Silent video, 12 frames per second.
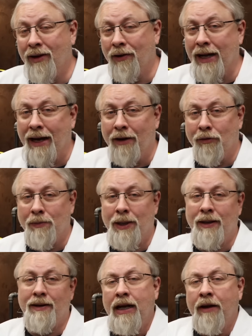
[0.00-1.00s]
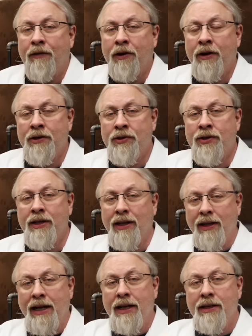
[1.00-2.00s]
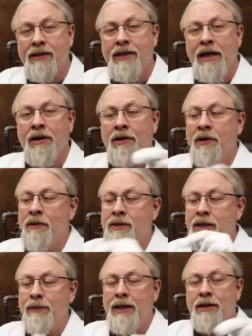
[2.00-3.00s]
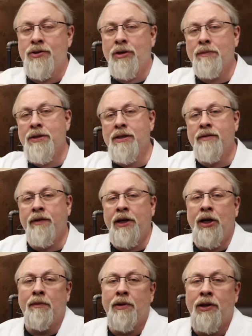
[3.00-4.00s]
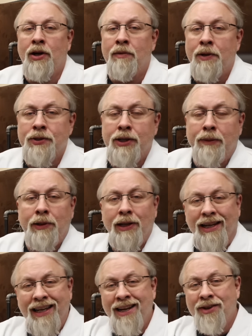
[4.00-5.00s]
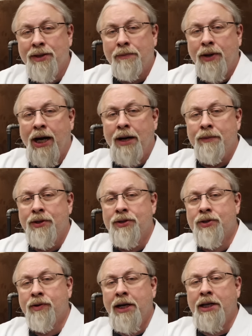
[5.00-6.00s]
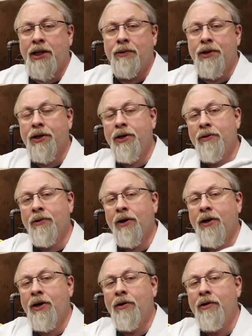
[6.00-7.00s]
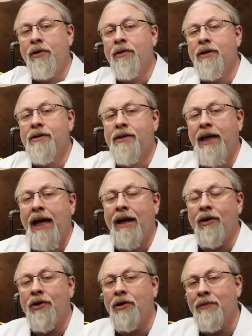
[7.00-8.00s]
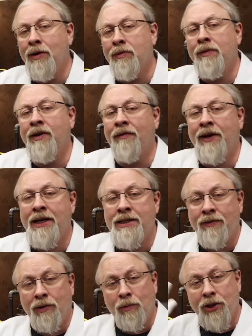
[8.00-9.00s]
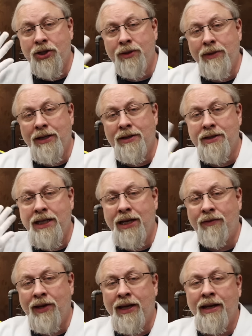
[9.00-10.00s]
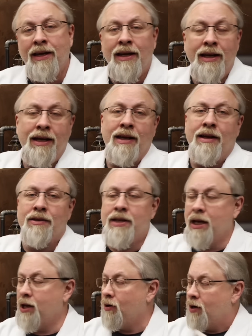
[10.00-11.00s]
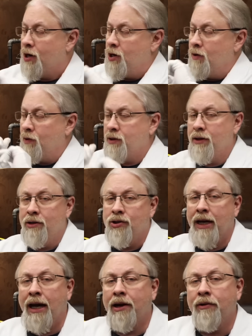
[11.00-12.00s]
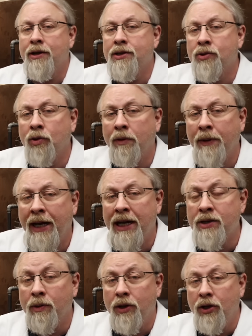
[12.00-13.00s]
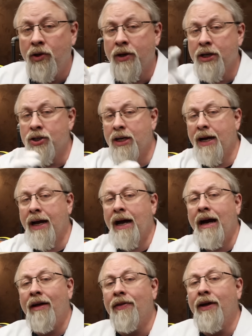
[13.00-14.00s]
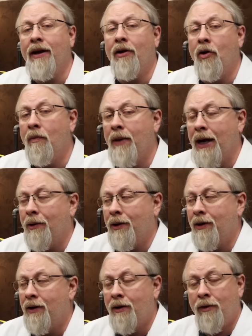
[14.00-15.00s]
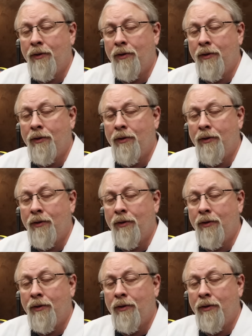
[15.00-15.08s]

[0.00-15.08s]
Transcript: Okay, never mind. If you're interested, the link and discount code is going to be in the description of this video below. I'm also going to put a link here at the bottom of the screen along with a QR code you can scan on your mobile device if you're watching me on TV. it will take you on over to the Jackery store page where you can check out the Home Power